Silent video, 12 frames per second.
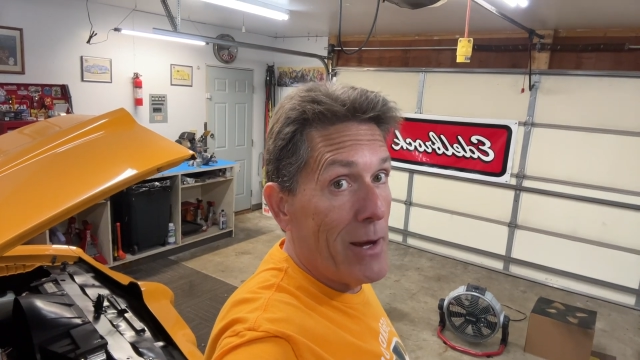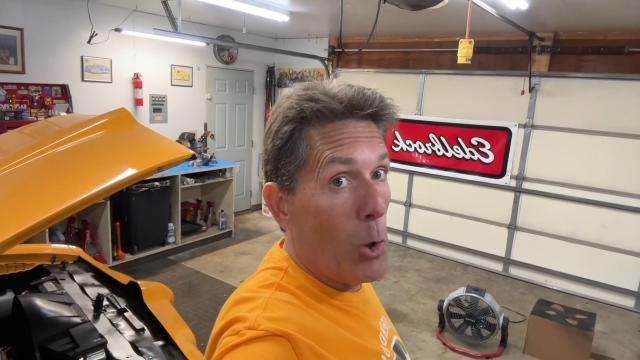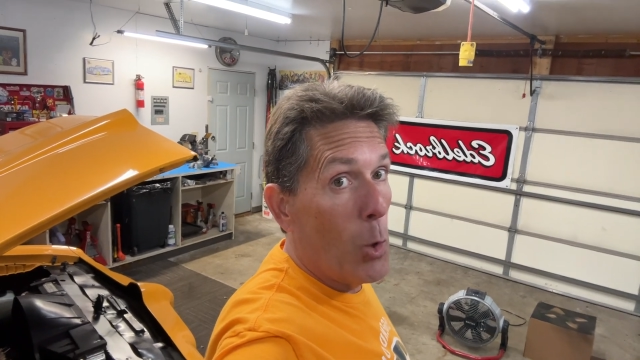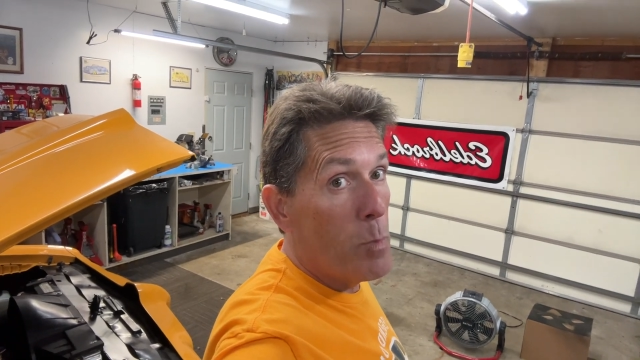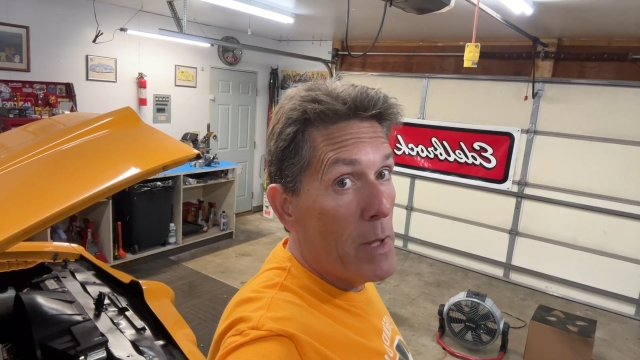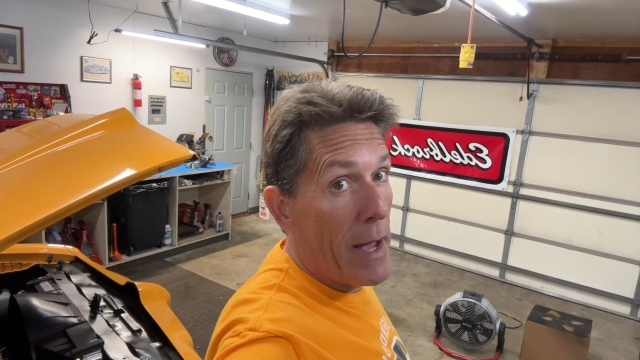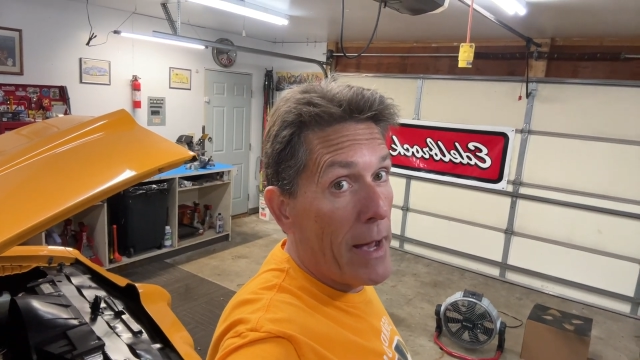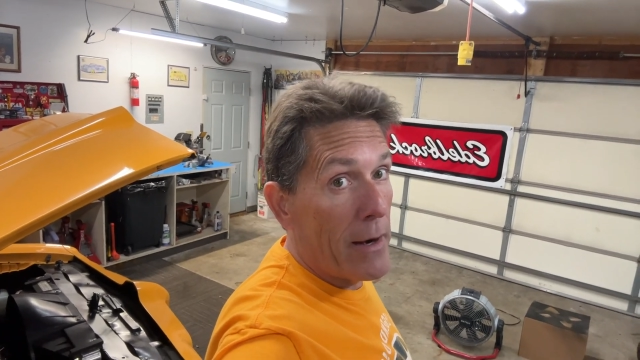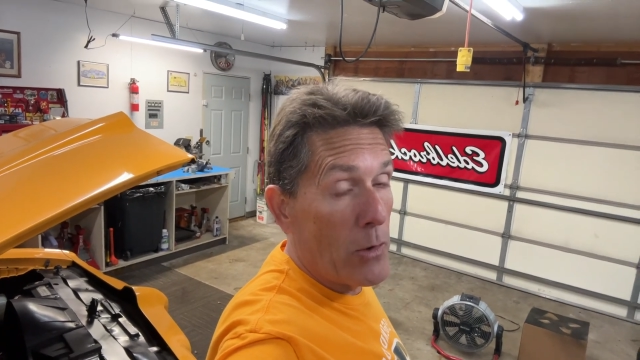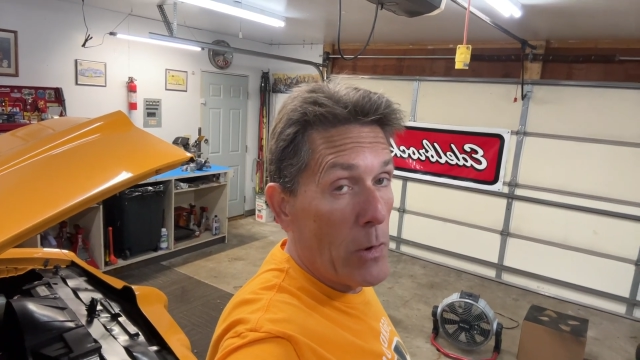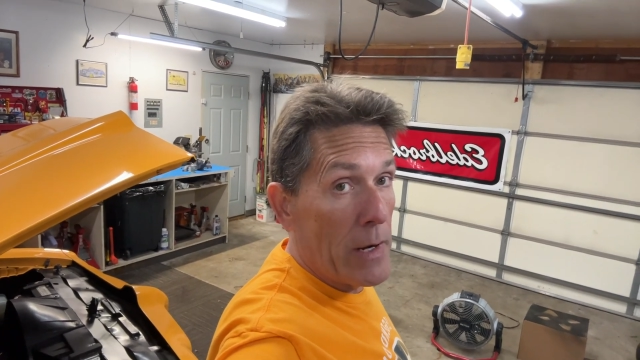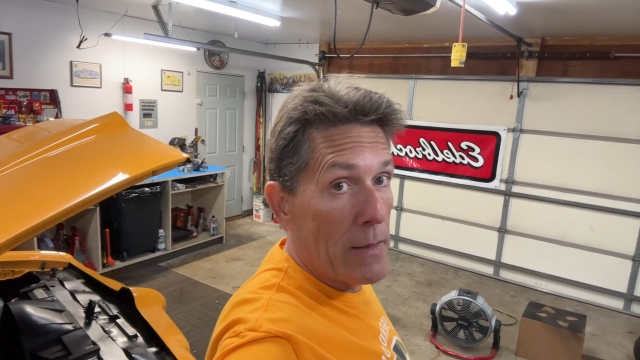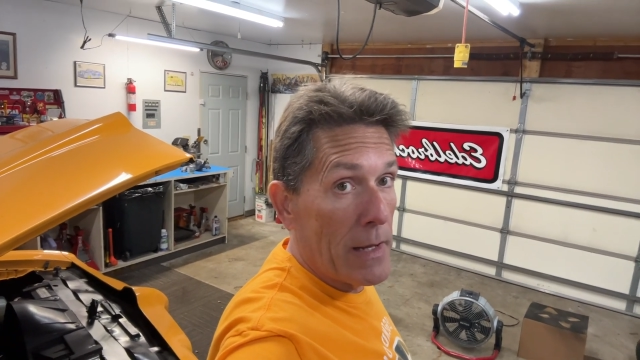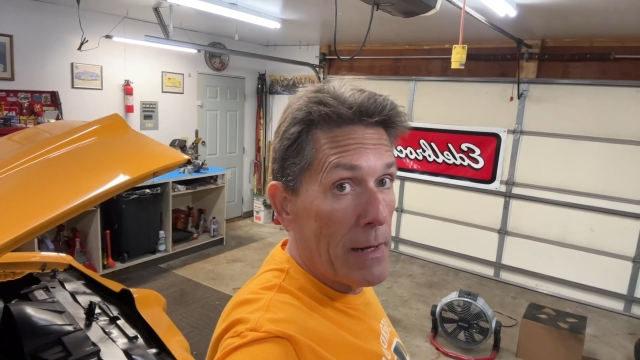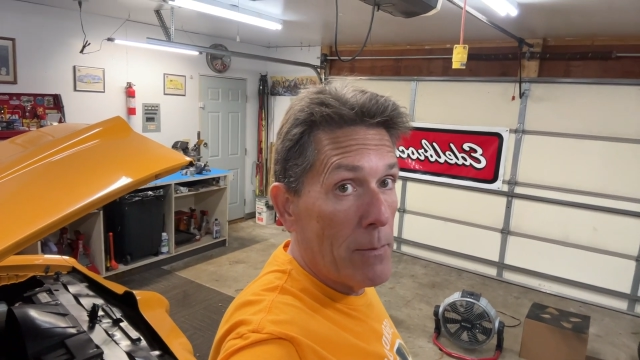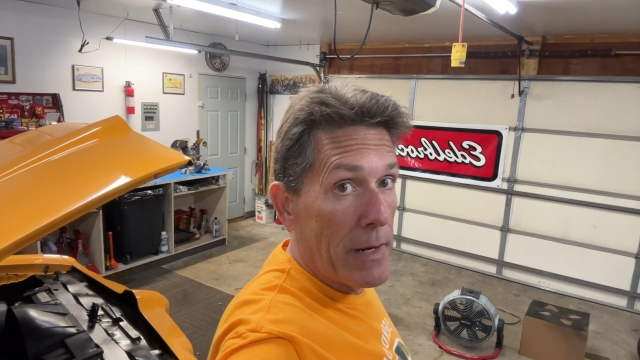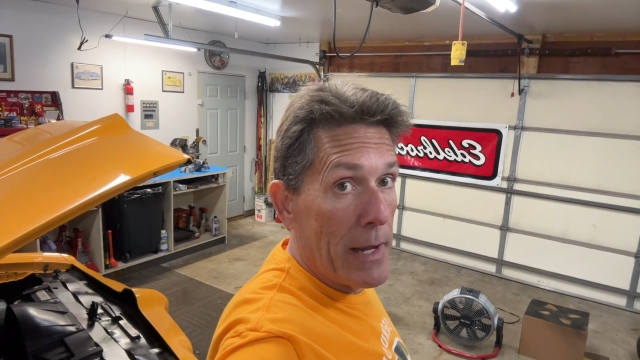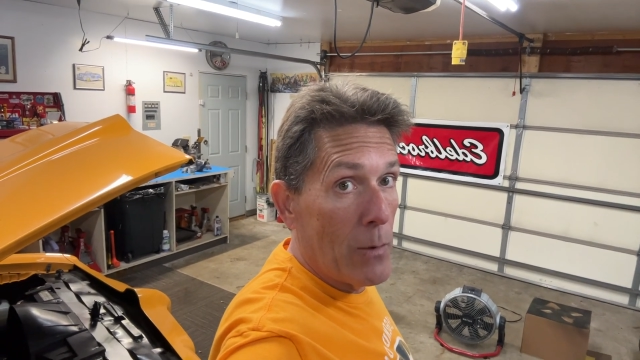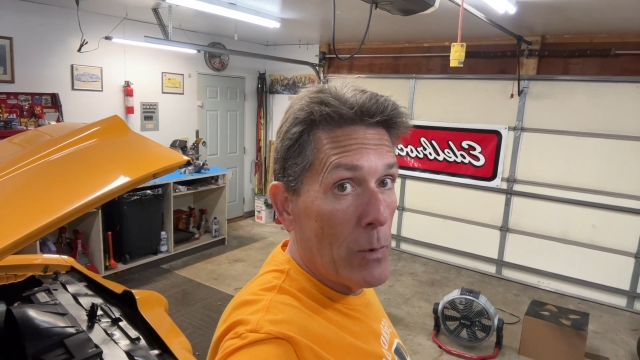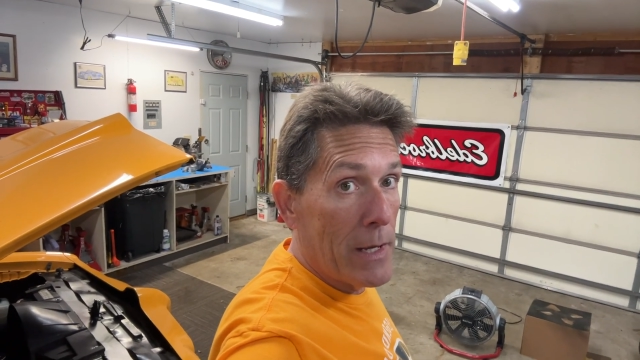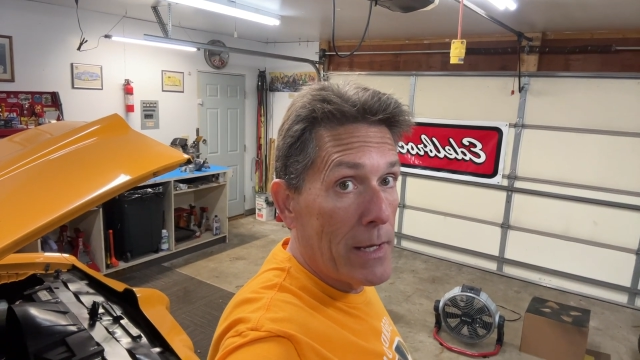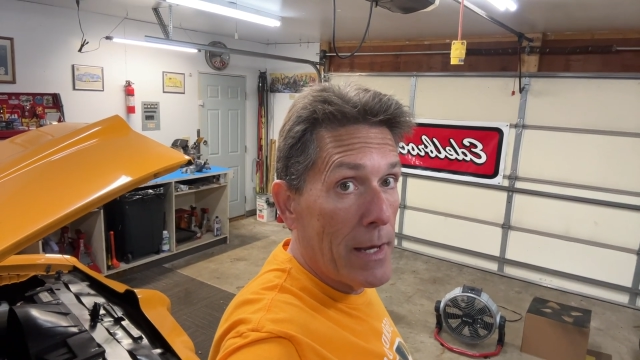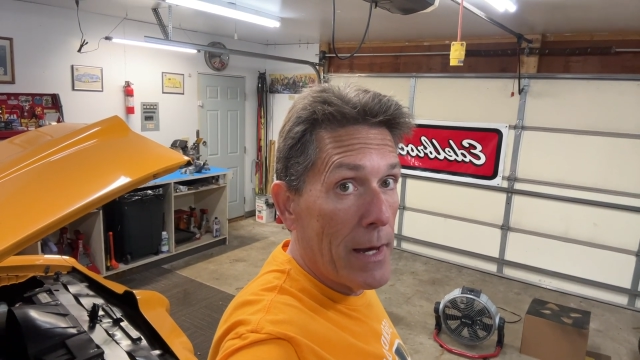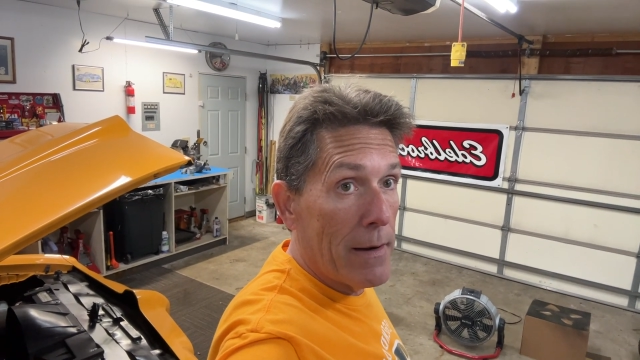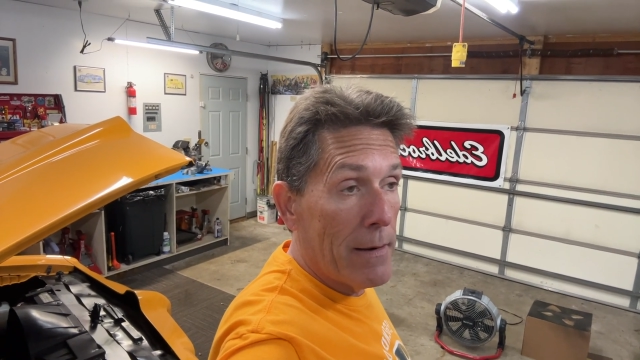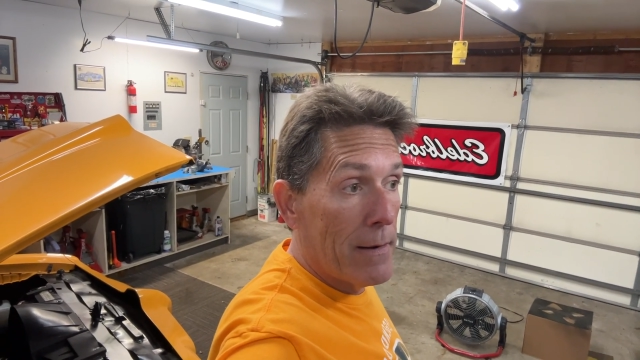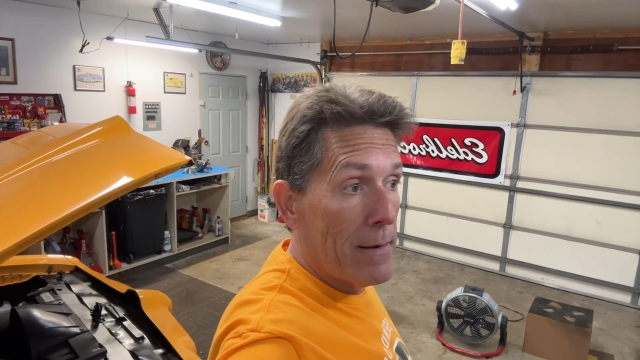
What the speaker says: I hope you had a great Labor Day weekend,